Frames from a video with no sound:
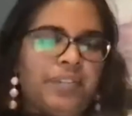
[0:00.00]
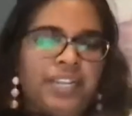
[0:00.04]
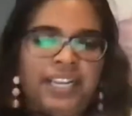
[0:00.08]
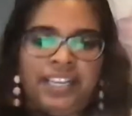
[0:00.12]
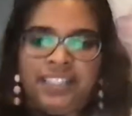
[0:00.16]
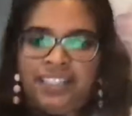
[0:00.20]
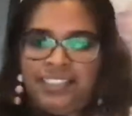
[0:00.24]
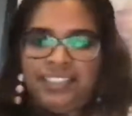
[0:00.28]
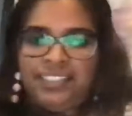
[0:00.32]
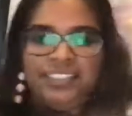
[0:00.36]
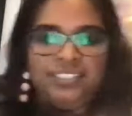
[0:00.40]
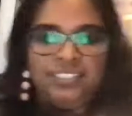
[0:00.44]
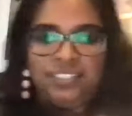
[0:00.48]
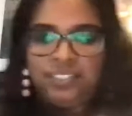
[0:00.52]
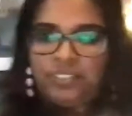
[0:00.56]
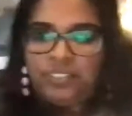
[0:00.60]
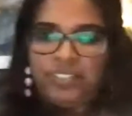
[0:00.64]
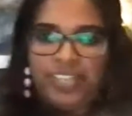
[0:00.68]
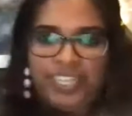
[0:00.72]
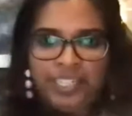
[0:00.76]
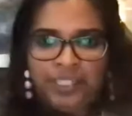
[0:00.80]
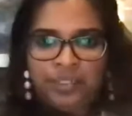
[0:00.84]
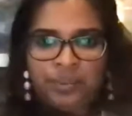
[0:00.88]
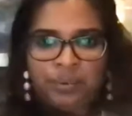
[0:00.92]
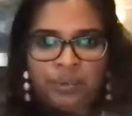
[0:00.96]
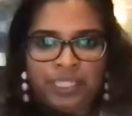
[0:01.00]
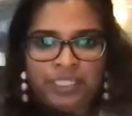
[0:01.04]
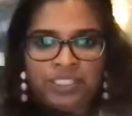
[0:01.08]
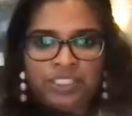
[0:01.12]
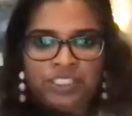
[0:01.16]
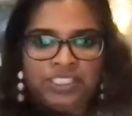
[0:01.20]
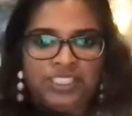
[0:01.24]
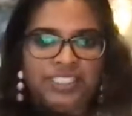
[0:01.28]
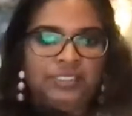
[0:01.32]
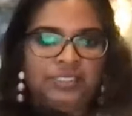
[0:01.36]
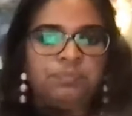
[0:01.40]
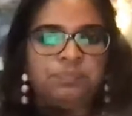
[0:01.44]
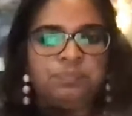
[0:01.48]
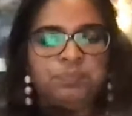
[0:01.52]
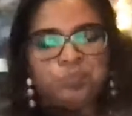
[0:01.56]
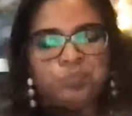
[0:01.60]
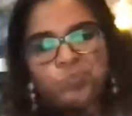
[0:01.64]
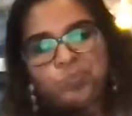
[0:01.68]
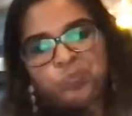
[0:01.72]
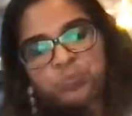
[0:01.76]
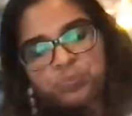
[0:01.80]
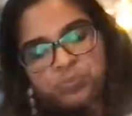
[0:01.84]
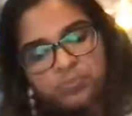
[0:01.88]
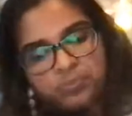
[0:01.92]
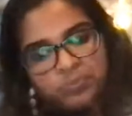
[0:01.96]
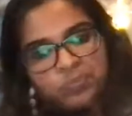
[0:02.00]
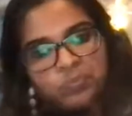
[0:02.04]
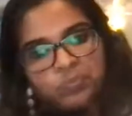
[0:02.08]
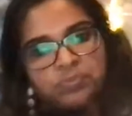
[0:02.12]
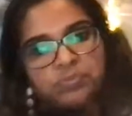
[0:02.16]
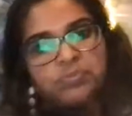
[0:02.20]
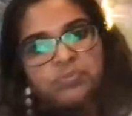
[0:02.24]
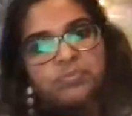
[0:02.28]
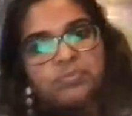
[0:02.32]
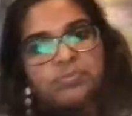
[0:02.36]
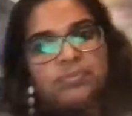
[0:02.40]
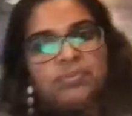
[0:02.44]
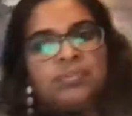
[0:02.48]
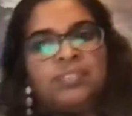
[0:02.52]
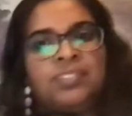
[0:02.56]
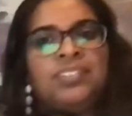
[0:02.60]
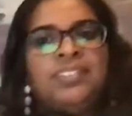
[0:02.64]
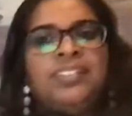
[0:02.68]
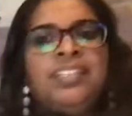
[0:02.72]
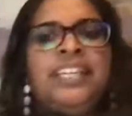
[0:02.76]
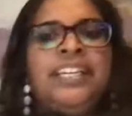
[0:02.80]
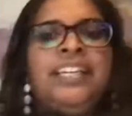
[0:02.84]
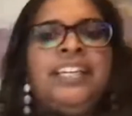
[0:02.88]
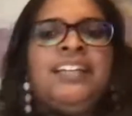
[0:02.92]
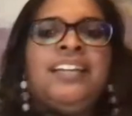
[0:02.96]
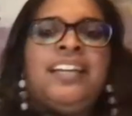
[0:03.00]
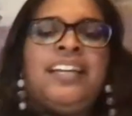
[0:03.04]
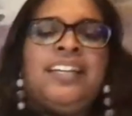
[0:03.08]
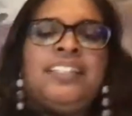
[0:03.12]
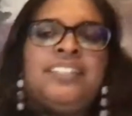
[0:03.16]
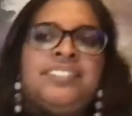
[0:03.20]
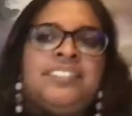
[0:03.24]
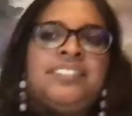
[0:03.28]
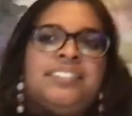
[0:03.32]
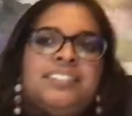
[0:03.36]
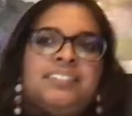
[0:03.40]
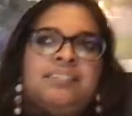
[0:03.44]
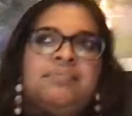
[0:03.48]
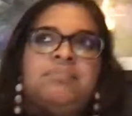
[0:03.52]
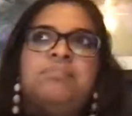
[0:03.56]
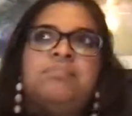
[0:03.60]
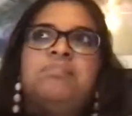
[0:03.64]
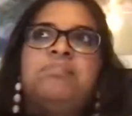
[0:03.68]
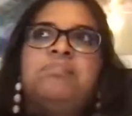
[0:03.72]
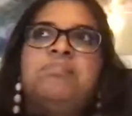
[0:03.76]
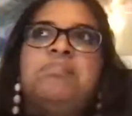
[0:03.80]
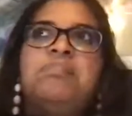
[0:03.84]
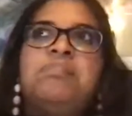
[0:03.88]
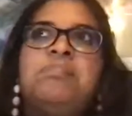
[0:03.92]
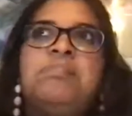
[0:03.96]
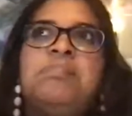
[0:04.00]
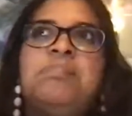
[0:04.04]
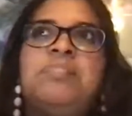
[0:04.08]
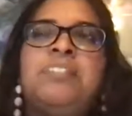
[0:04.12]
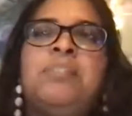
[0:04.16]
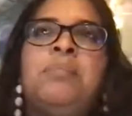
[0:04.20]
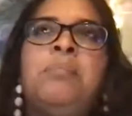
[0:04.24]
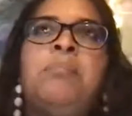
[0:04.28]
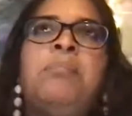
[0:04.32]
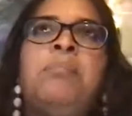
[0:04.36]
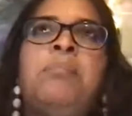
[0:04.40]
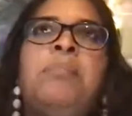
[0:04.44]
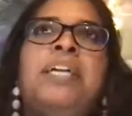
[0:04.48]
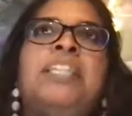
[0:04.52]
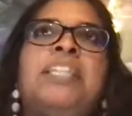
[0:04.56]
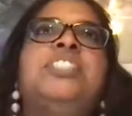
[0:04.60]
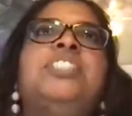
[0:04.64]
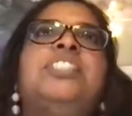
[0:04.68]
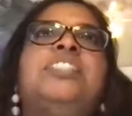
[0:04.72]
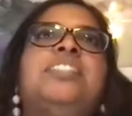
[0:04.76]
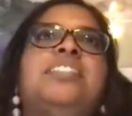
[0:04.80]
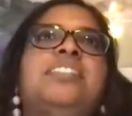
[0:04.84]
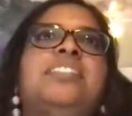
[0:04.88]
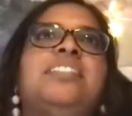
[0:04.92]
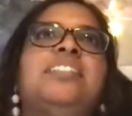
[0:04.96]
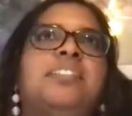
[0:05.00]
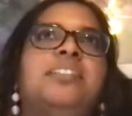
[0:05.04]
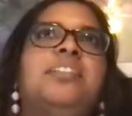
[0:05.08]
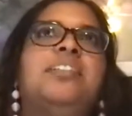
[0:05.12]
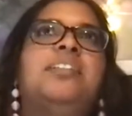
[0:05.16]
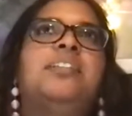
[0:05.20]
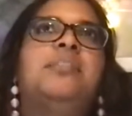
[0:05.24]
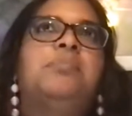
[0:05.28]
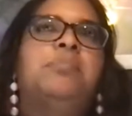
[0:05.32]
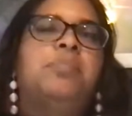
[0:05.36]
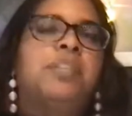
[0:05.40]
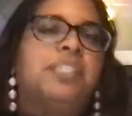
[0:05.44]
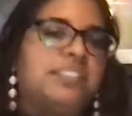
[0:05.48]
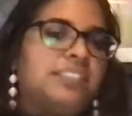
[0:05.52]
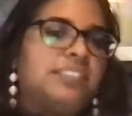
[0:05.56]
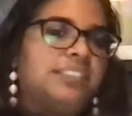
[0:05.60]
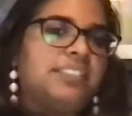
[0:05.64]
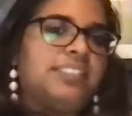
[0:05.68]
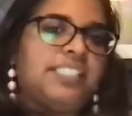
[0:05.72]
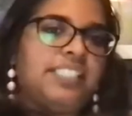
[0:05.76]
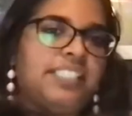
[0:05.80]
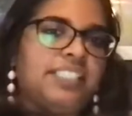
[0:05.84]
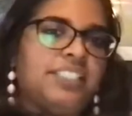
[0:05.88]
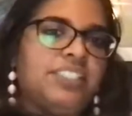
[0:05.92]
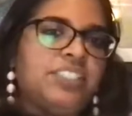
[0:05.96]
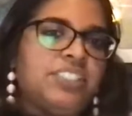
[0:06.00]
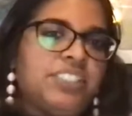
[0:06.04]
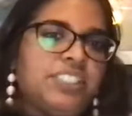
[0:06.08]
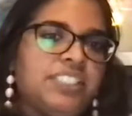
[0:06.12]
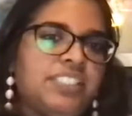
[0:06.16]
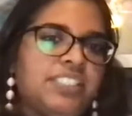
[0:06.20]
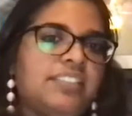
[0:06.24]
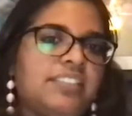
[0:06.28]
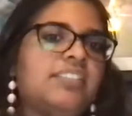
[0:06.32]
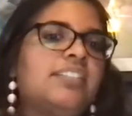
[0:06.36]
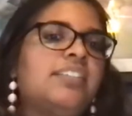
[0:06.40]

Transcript: think it's a great question. And as mentioned in the presentation,